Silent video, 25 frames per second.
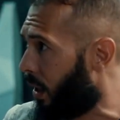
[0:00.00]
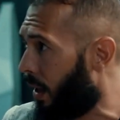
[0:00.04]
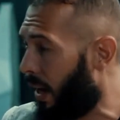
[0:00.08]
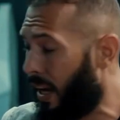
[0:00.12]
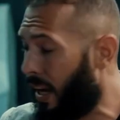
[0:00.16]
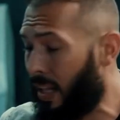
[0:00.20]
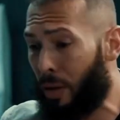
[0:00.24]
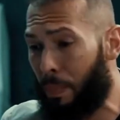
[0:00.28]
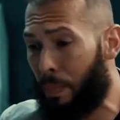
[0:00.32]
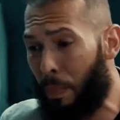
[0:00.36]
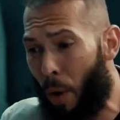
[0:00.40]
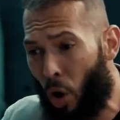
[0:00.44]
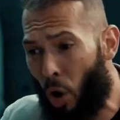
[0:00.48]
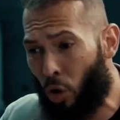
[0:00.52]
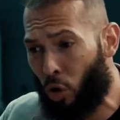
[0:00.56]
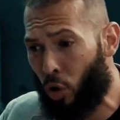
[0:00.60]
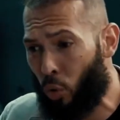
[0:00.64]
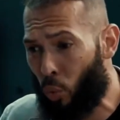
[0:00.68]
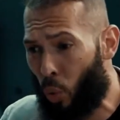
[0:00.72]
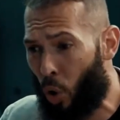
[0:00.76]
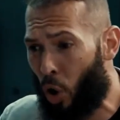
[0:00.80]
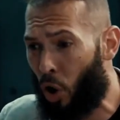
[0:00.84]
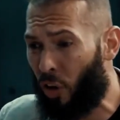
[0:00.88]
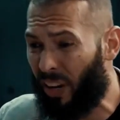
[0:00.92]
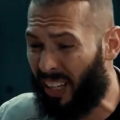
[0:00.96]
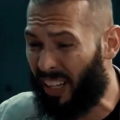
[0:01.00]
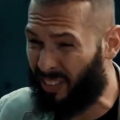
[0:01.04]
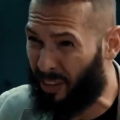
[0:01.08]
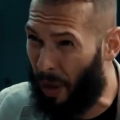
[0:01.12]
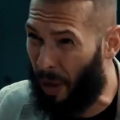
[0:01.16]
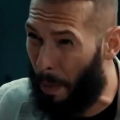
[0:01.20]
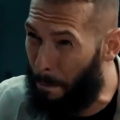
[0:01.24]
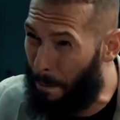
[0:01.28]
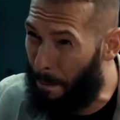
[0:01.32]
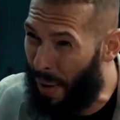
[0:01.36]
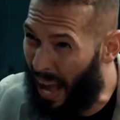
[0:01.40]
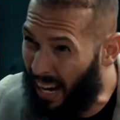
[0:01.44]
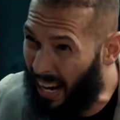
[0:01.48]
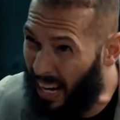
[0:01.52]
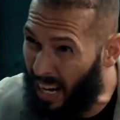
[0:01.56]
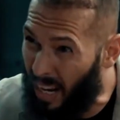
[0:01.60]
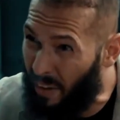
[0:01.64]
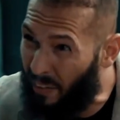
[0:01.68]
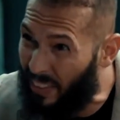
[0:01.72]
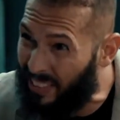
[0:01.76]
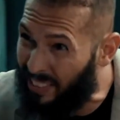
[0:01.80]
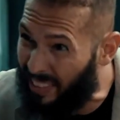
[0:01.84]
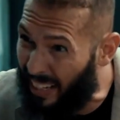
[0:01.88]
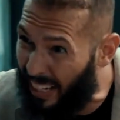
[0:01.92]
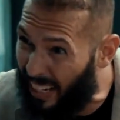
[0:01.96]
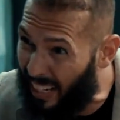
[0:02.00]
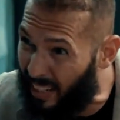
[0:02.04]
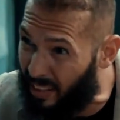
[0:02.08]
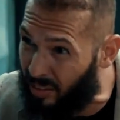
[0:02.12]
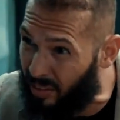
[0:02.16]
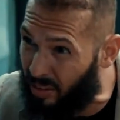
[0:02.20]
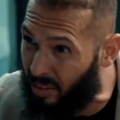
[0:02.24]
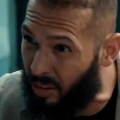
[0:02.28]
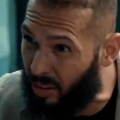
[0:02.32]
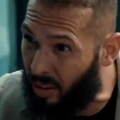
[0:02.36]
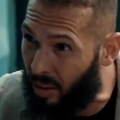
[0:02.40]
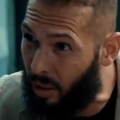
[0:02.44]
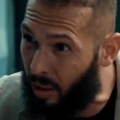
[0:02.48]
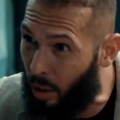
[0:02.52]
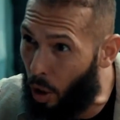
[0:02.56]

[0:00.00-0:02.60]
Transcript: In the modern world, as competitive as it is,